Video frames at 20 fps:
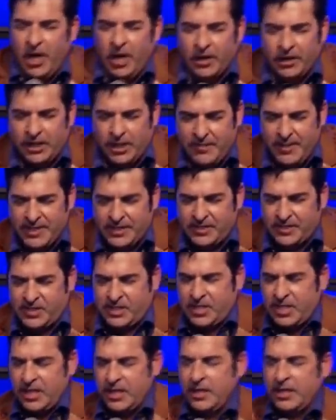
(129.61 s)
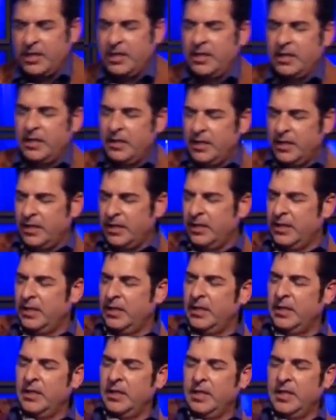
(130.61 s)
arguments.
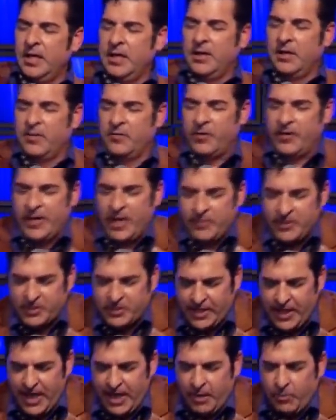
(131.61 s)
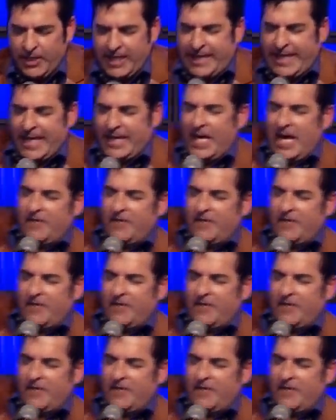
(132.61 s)
For they will say, we cannot